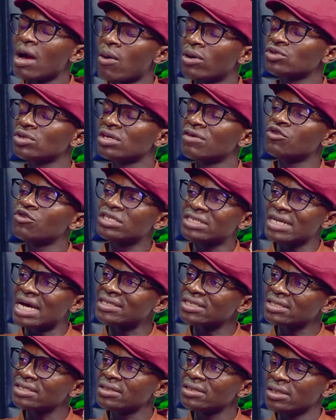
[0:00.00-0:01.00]
I want to give you a
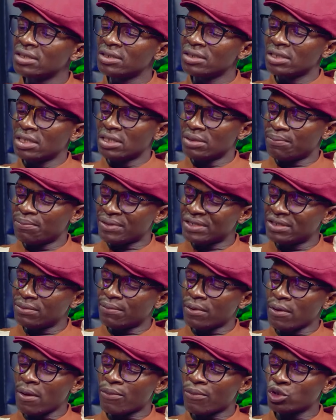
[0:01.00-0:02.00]
task.
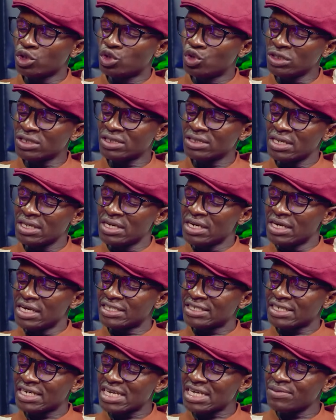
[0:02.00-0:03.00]
Produce
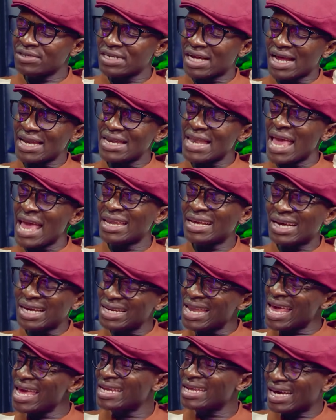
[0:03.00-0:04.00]
scripts like a day.
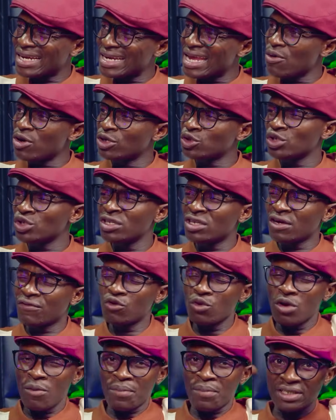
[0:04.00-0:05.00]
I want to
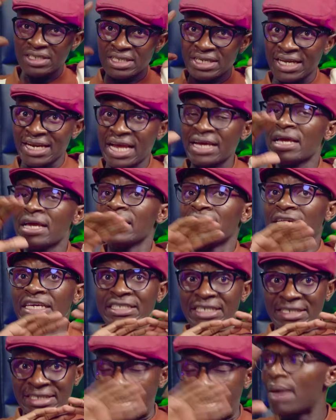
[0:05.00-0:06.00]
interview a person like that.
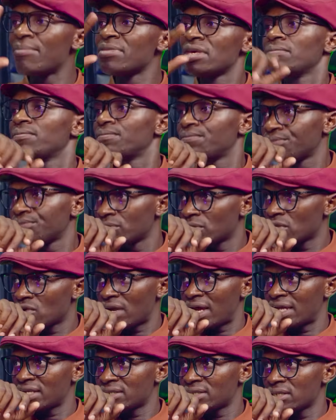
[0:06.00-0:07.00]
It's a dummy,
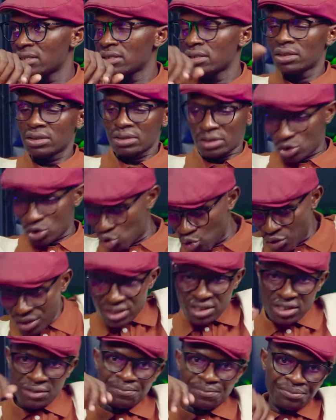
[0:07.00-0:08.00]
right? Do
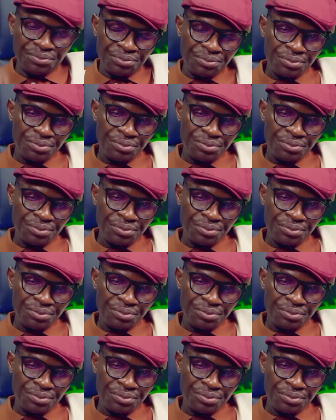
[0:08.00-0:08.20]
it.